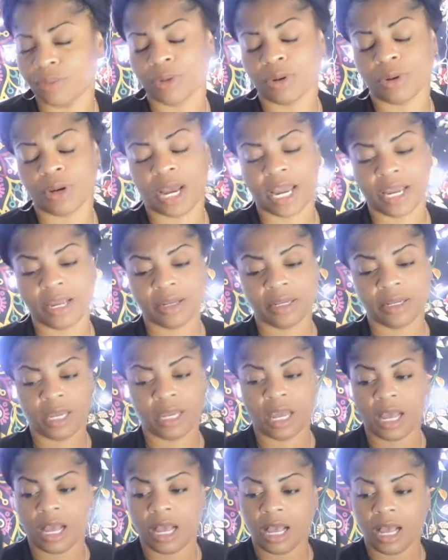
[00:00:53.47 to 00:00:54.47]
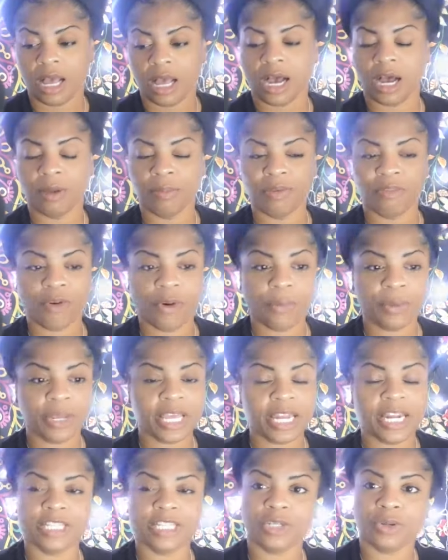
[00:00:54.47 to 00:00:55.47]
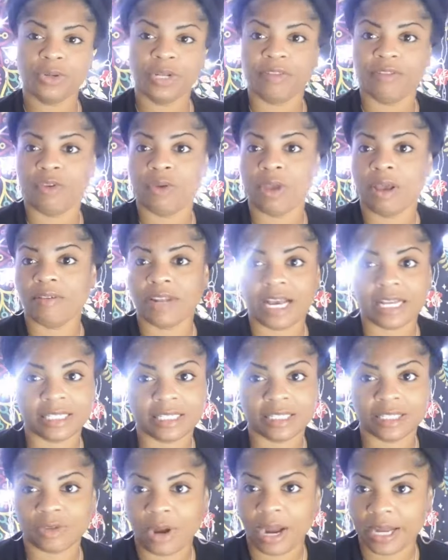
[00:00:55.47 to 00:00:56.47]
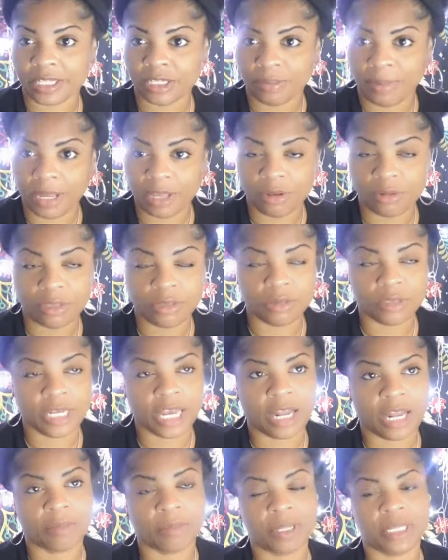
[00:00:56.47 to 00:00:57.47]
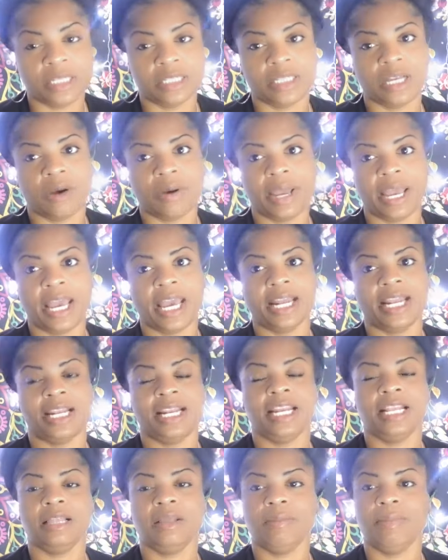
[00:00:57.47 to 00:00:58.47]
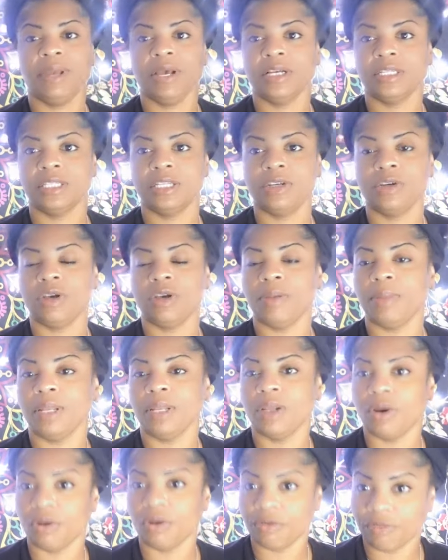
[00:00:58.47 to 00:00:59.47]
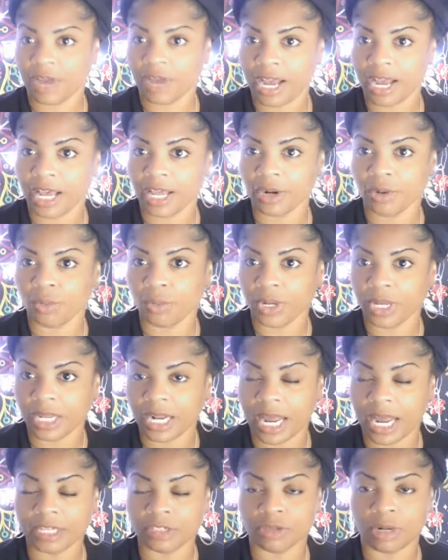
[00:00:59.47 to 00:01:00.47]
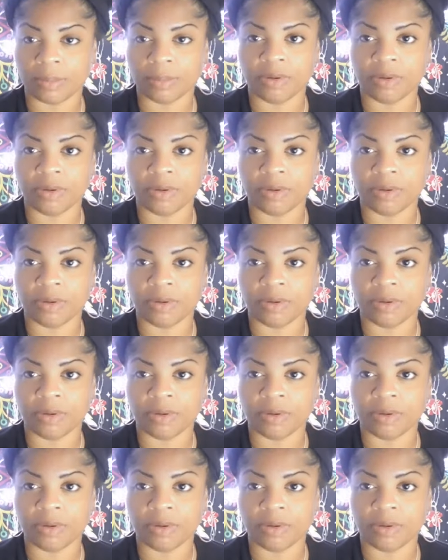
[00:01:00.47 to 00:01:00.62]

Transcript: Okay, um, before we get into it, if you have not subscribed to my YouTube channel, please go ahead and hit the bell so you can be notified when I drop a